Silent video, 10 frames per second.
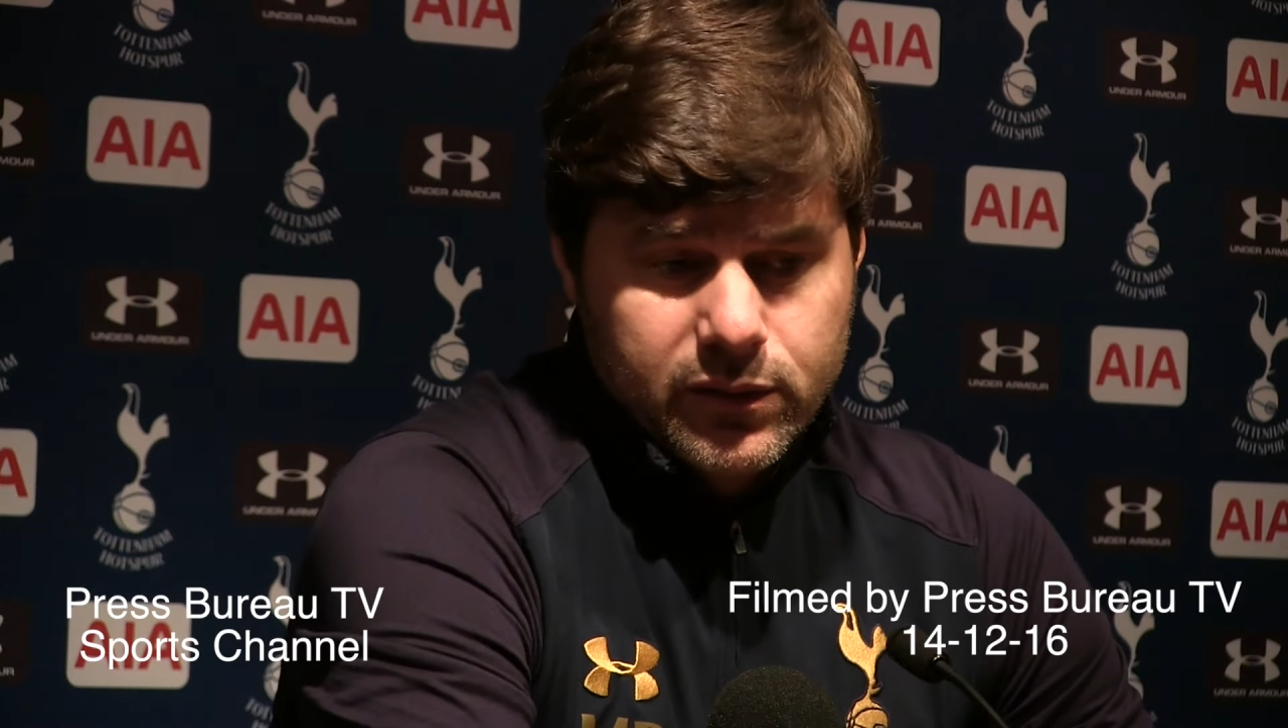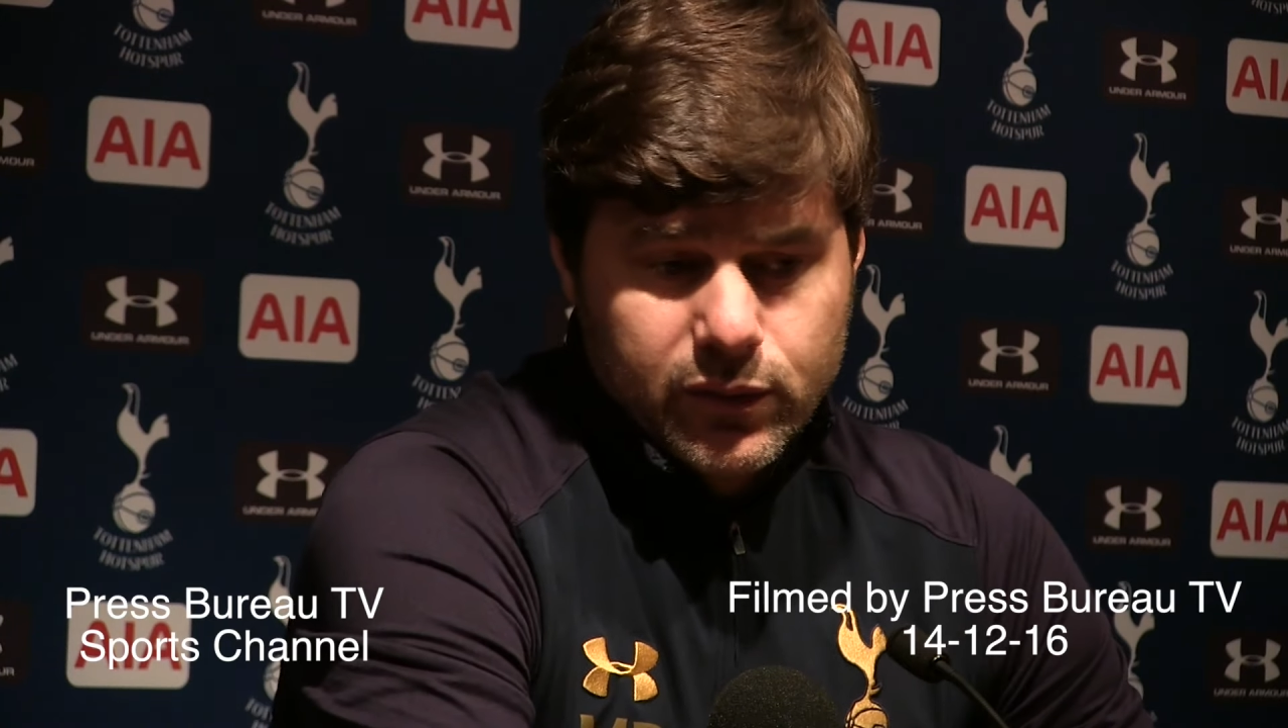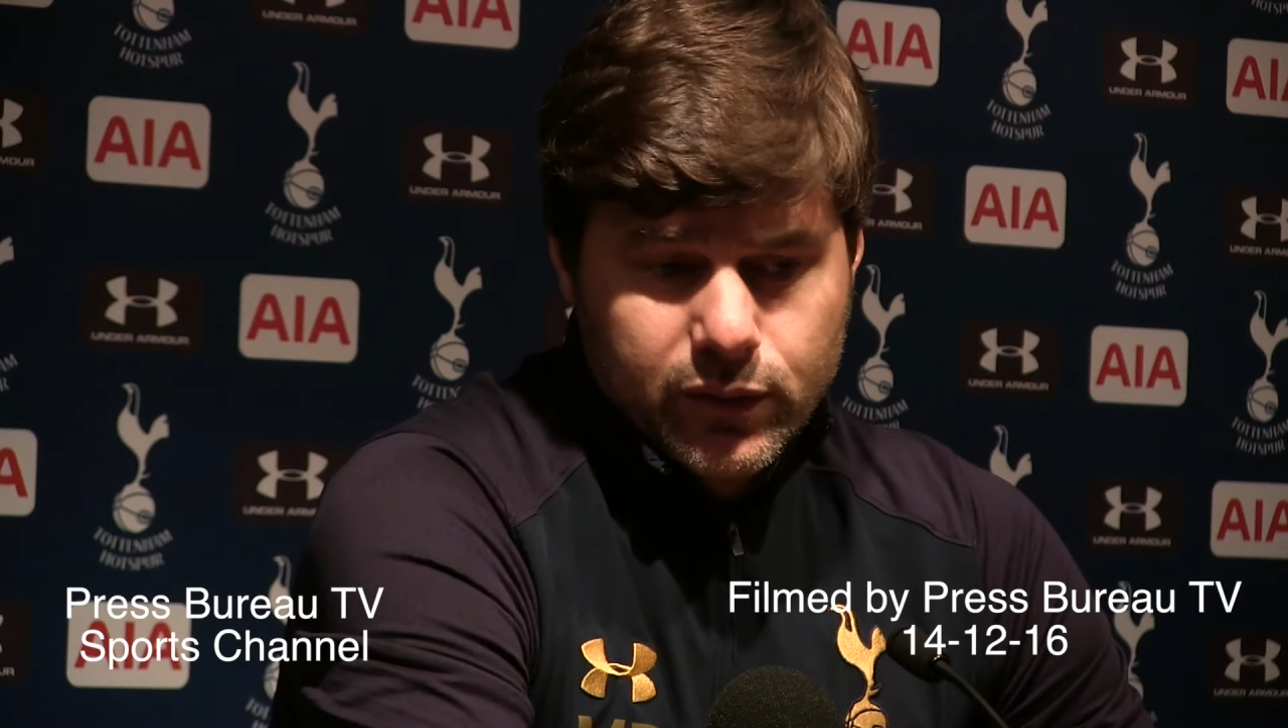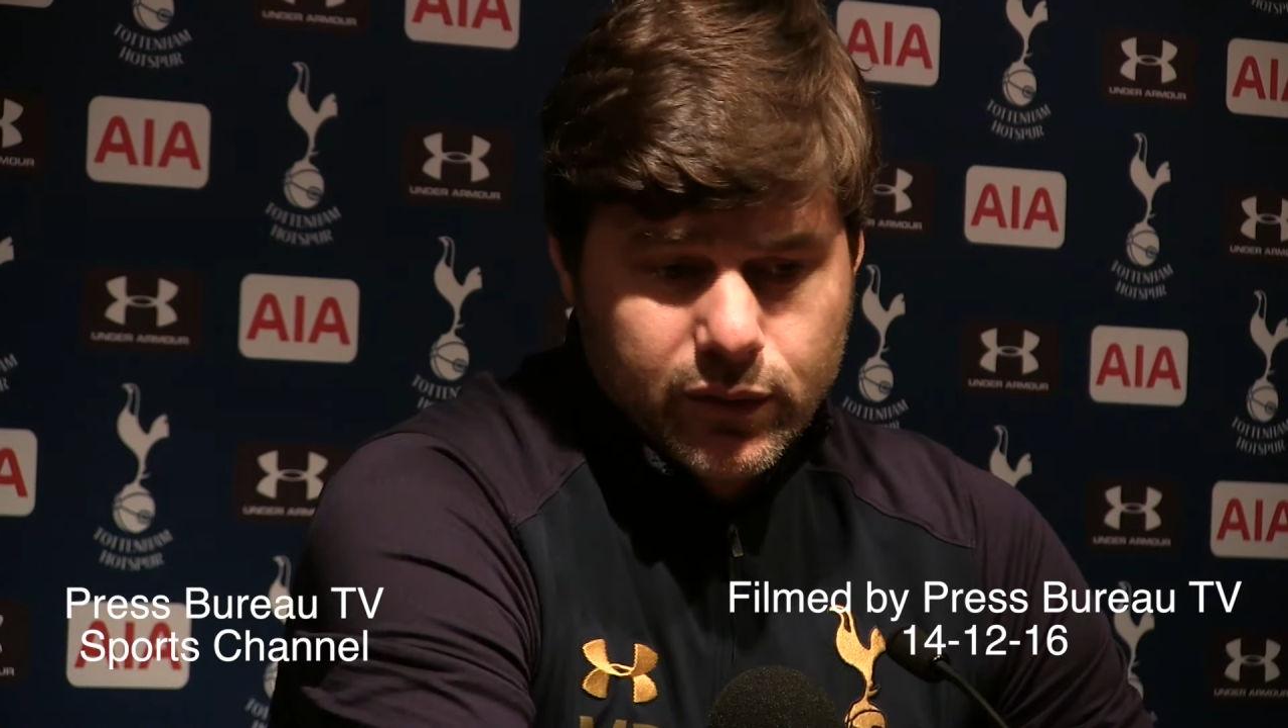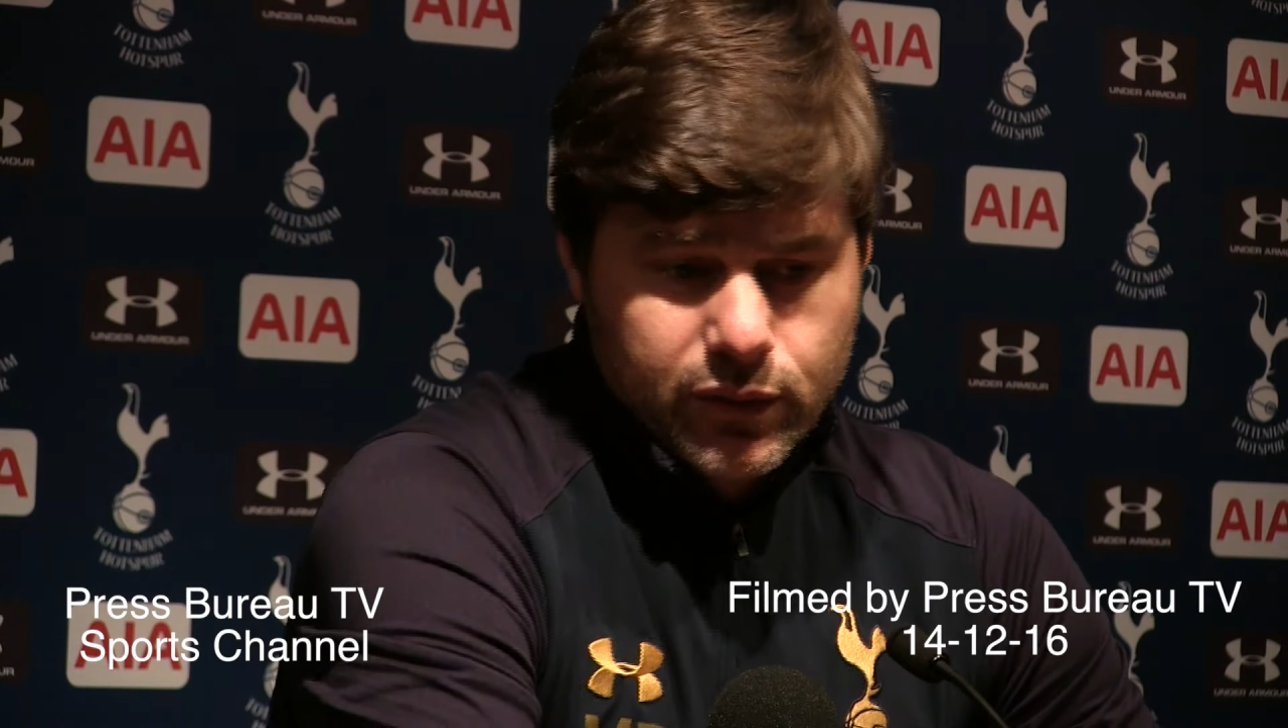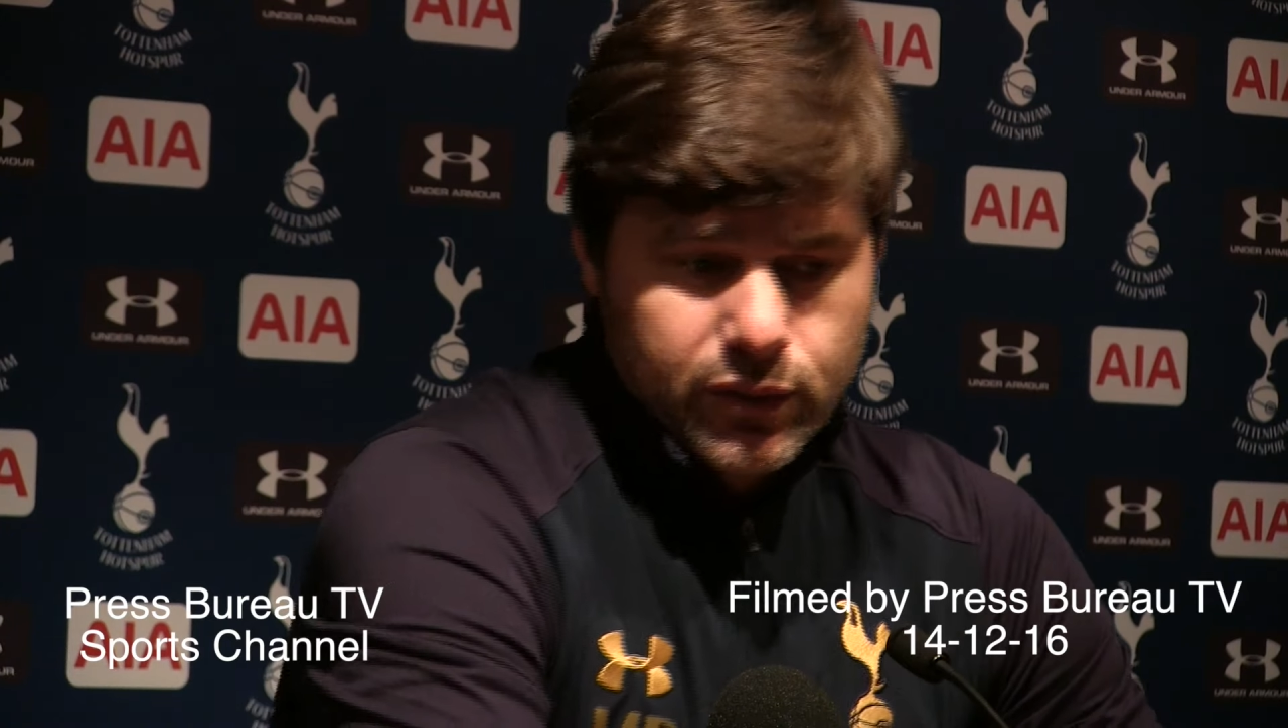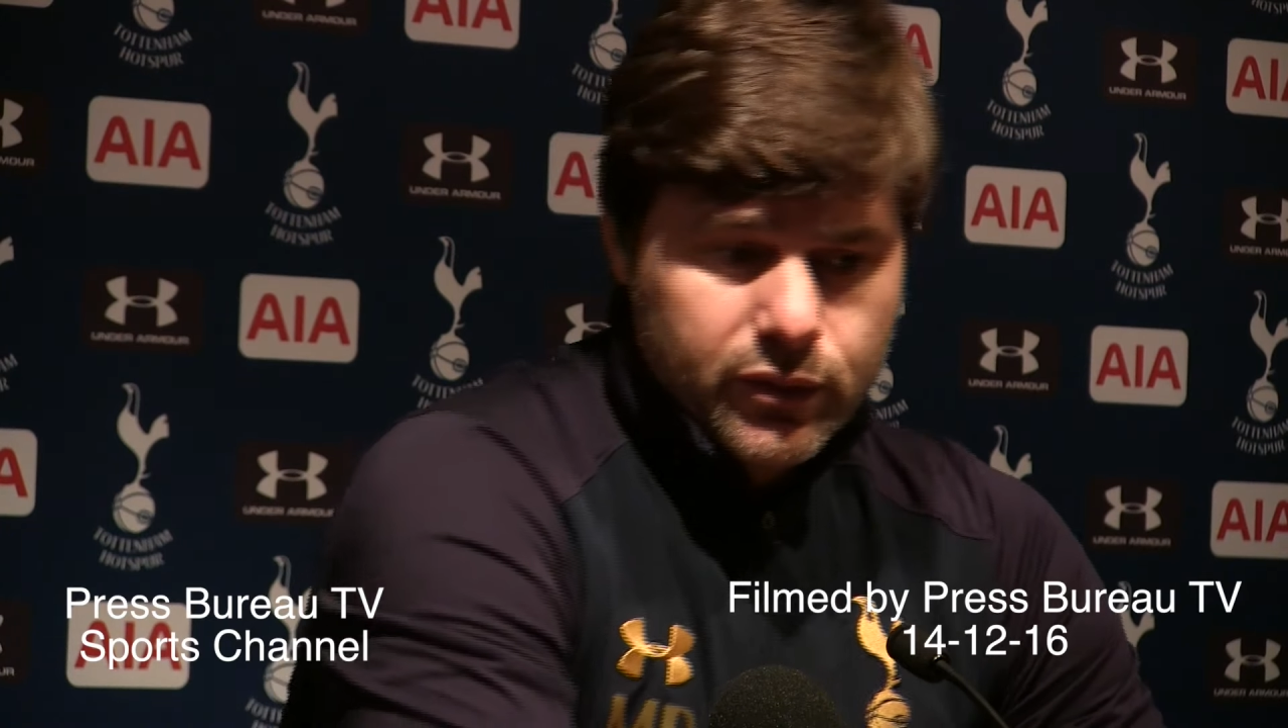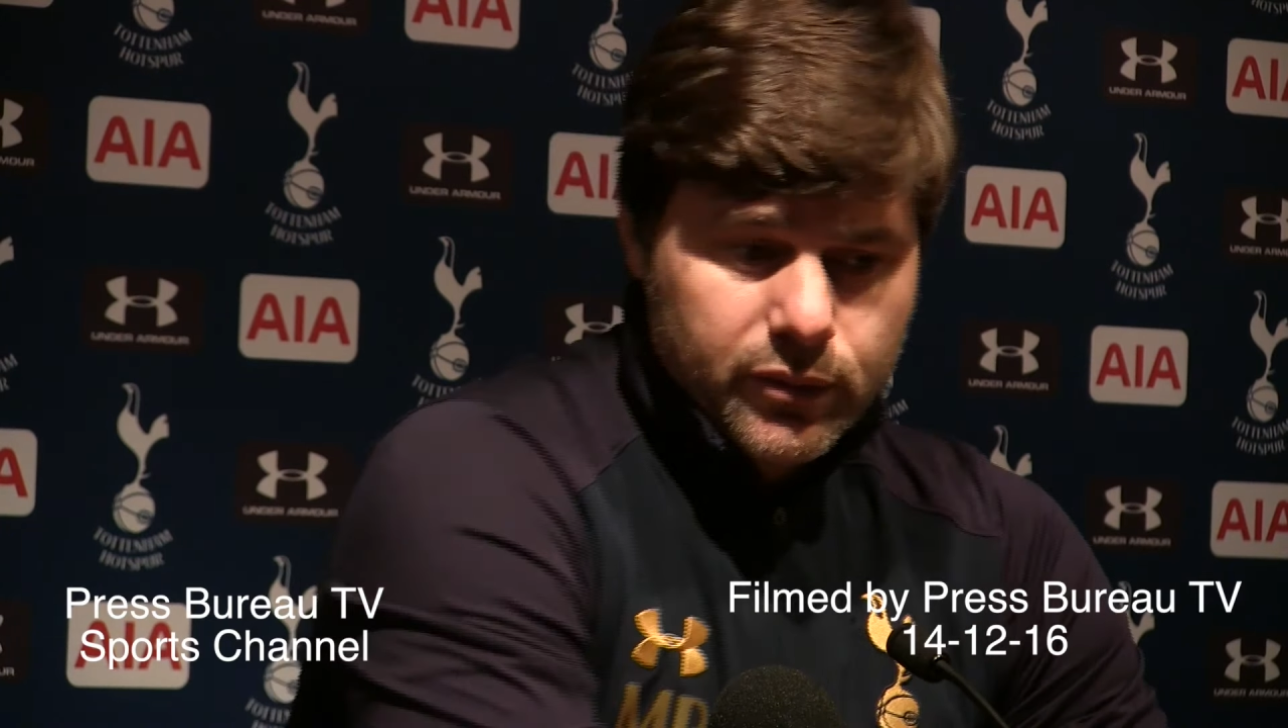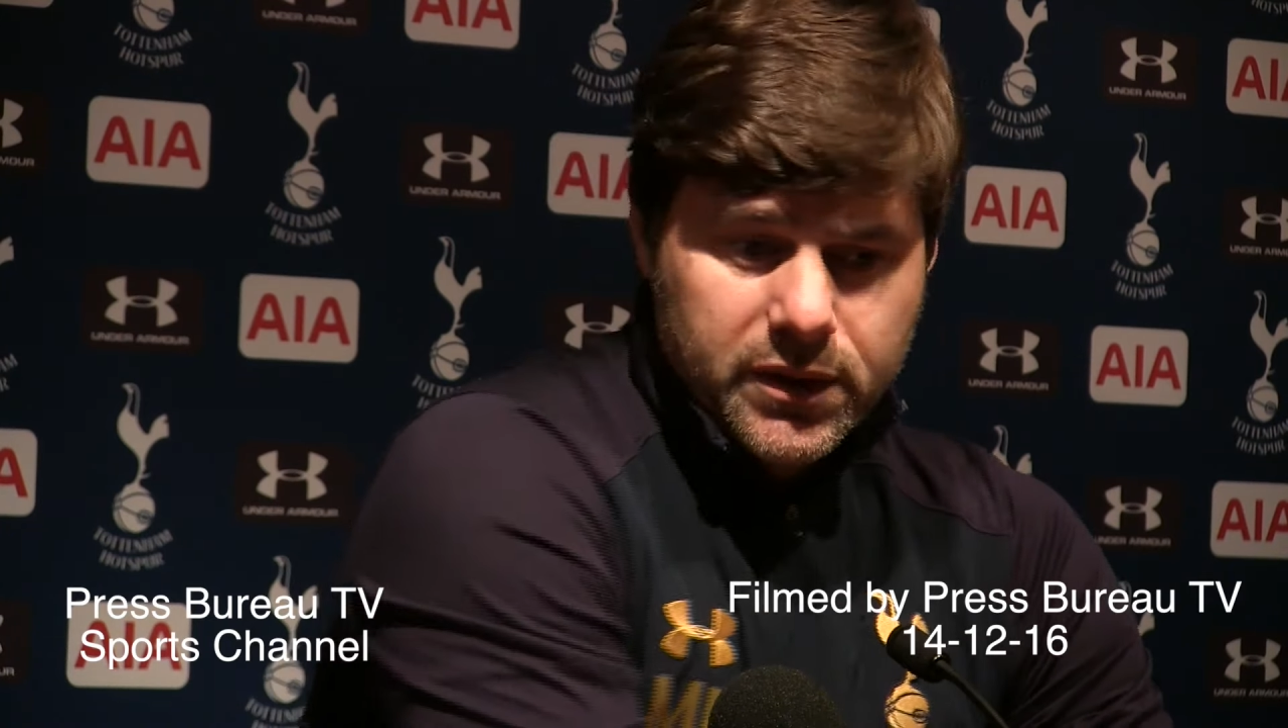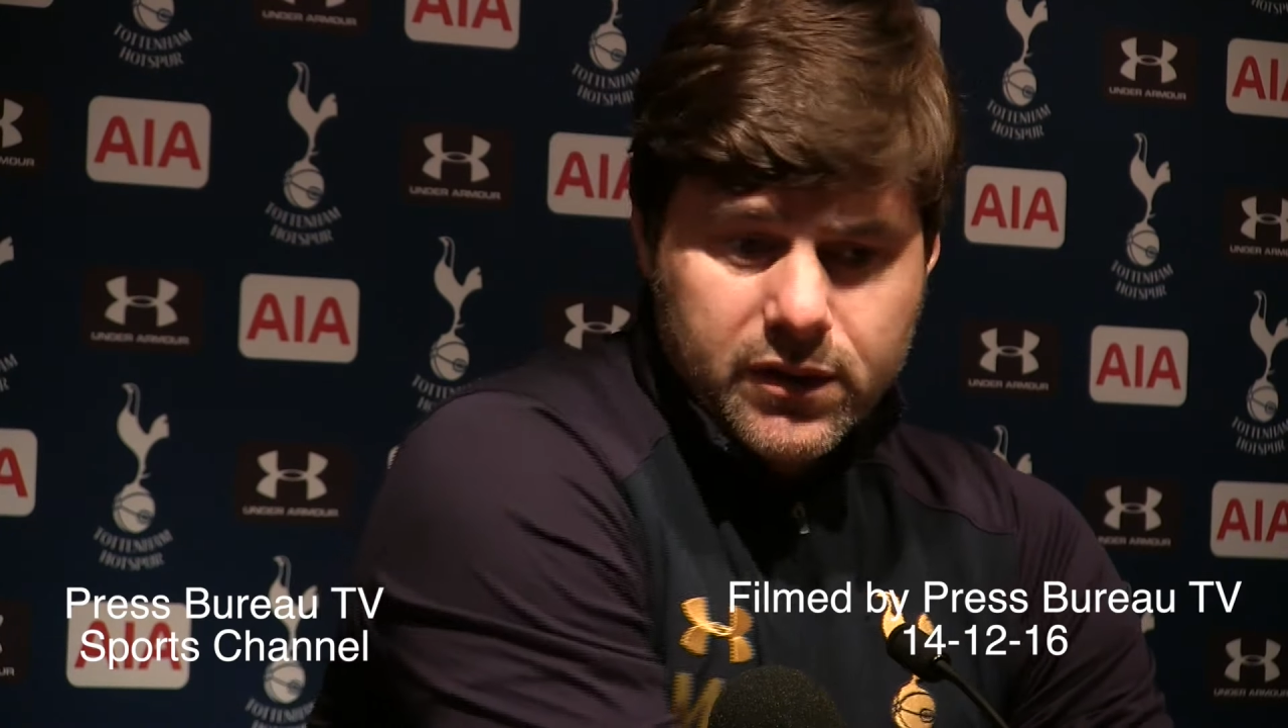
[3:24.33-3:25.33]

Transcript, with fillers: to